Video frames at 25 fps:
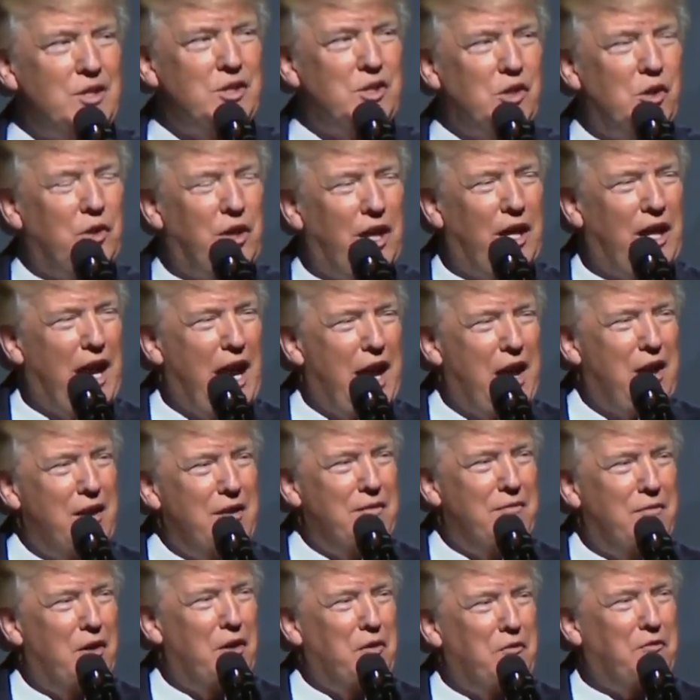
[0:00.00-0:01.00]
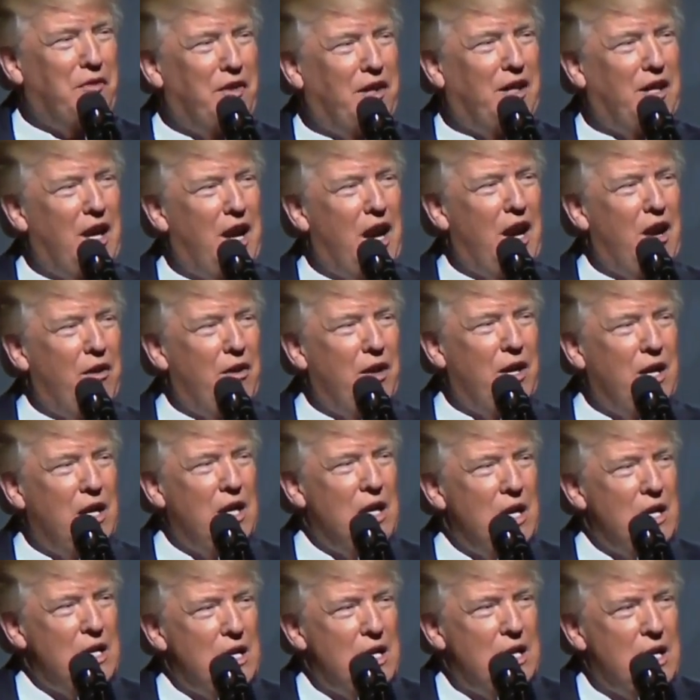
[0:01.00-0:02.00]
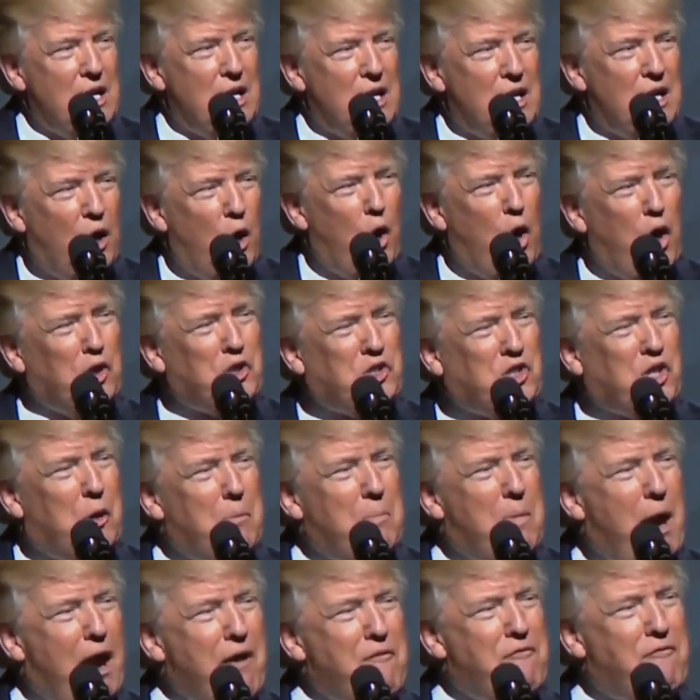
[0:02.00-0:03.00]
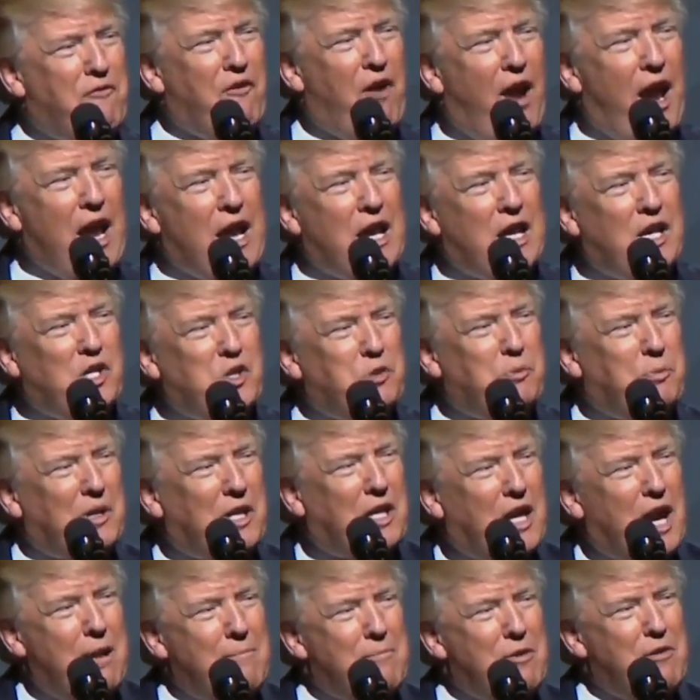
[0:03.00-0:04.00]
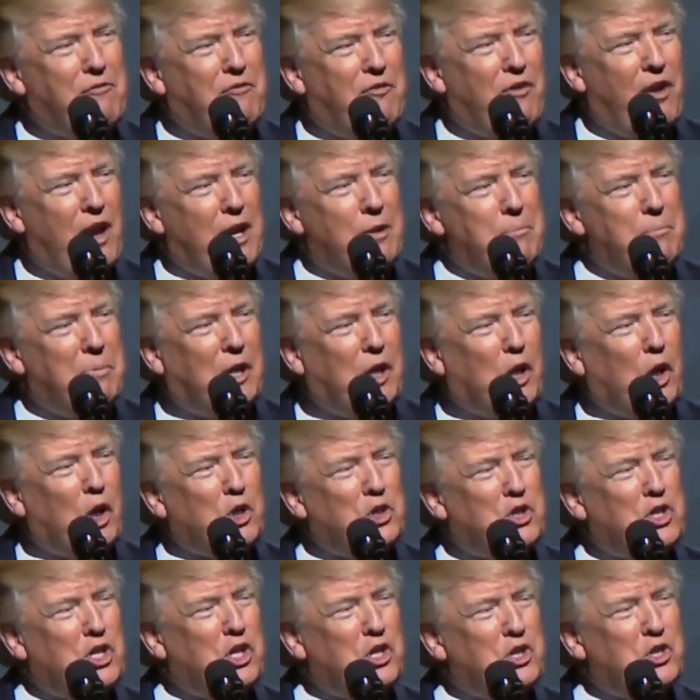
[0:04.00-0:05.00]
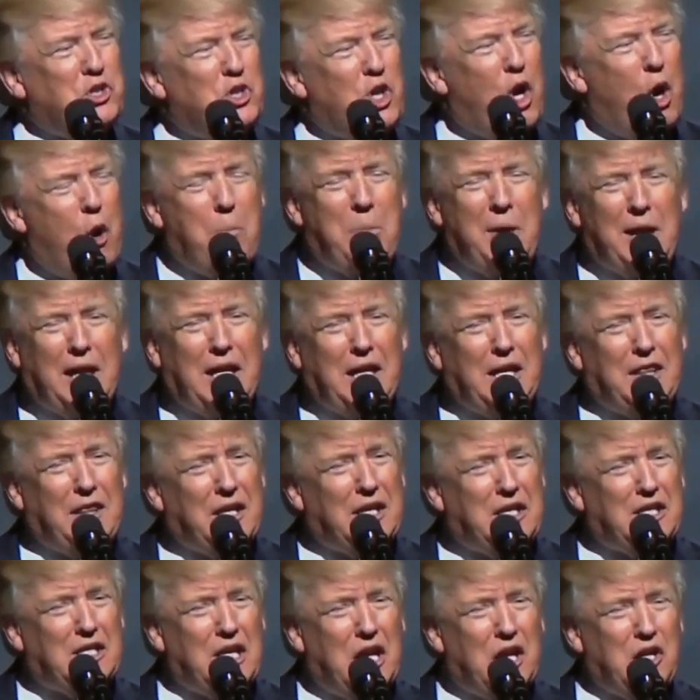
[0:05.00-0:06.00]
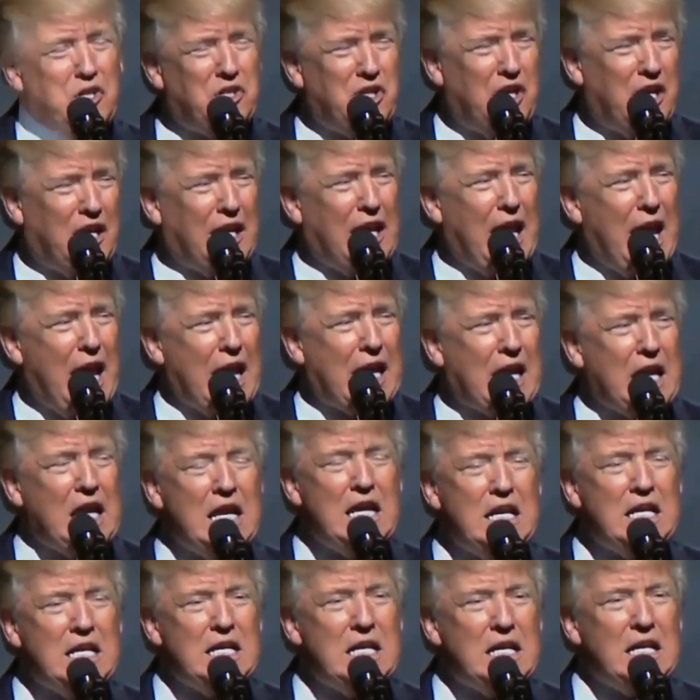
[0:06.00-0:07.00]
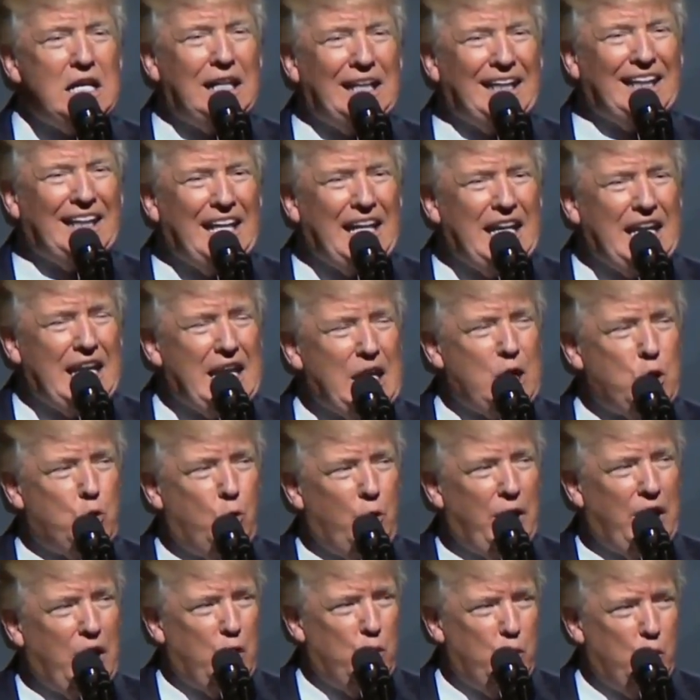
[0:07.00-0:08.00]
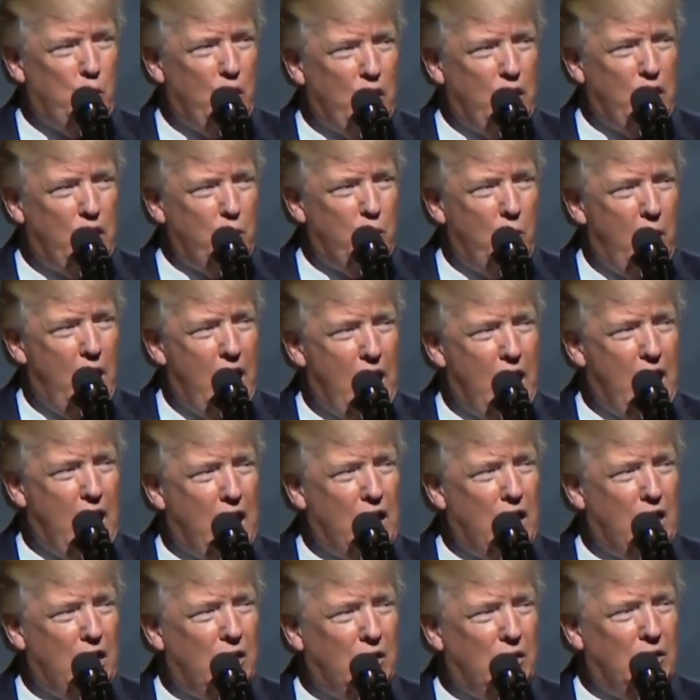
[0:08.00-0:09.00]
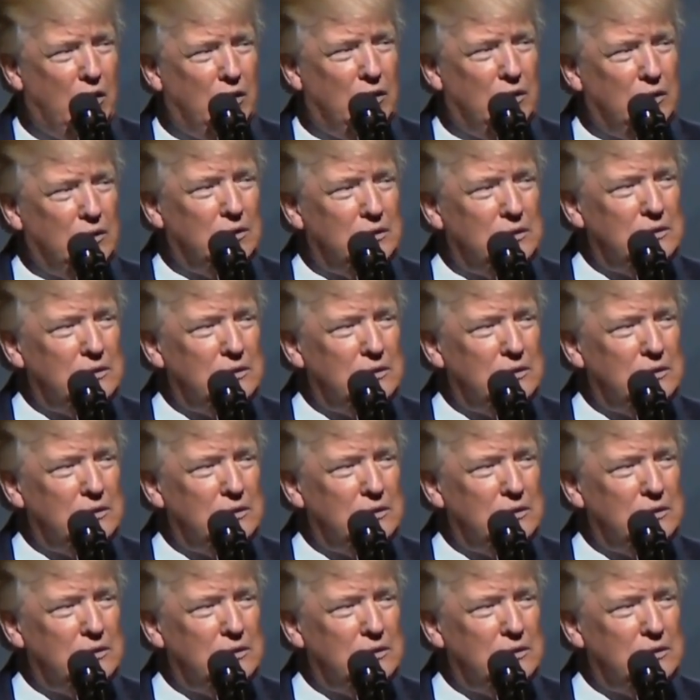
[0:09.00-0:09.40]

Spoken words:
So get out and vote for Karen. Also, my friend, he's become a friend because there's nobody that does it like Lee Greenwood. Wow.